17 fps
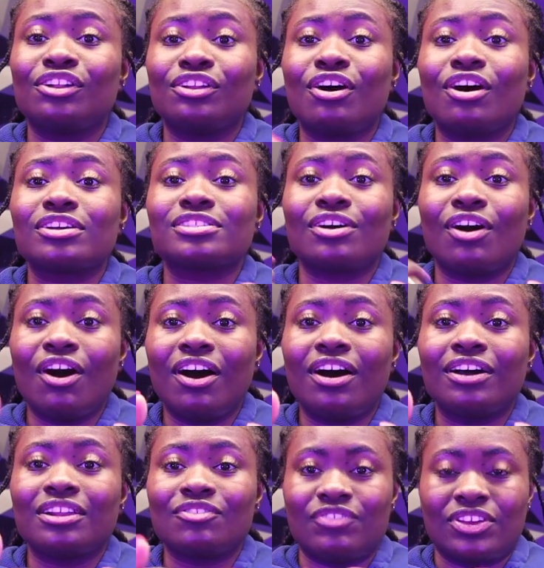gloss
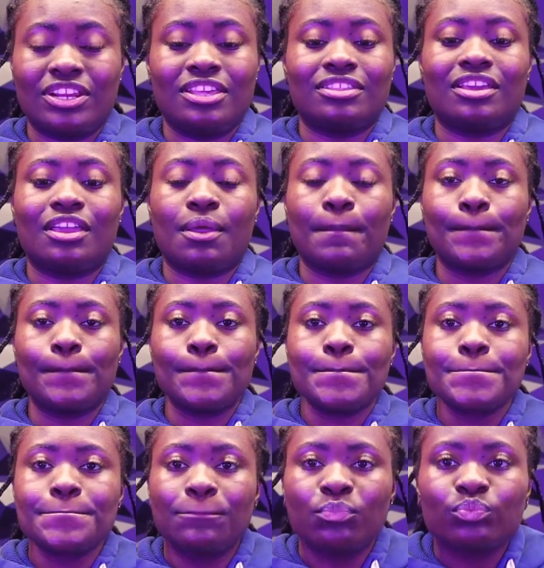on, if anything.
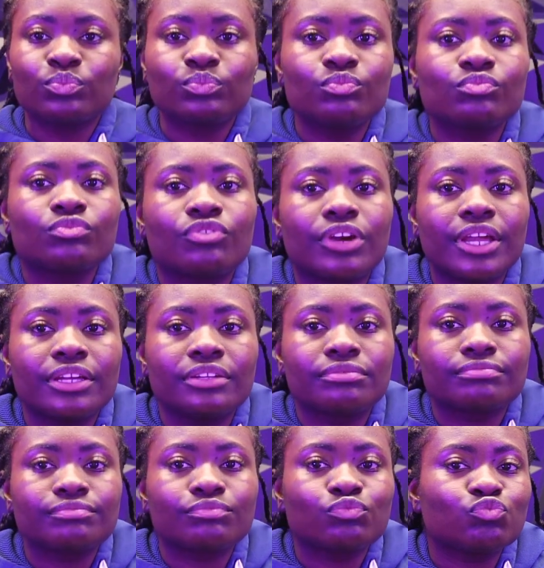
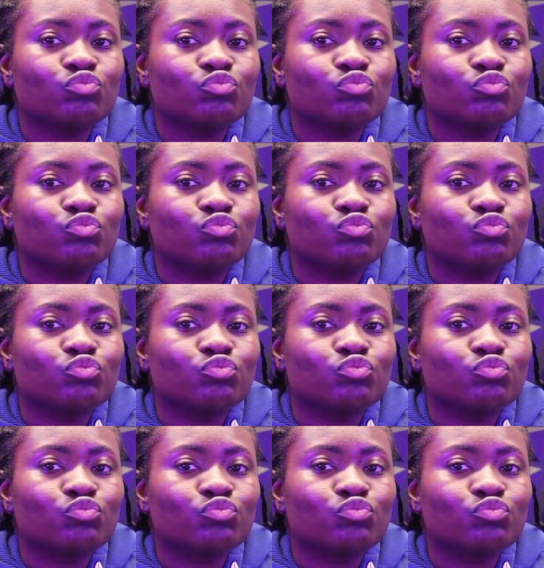Right?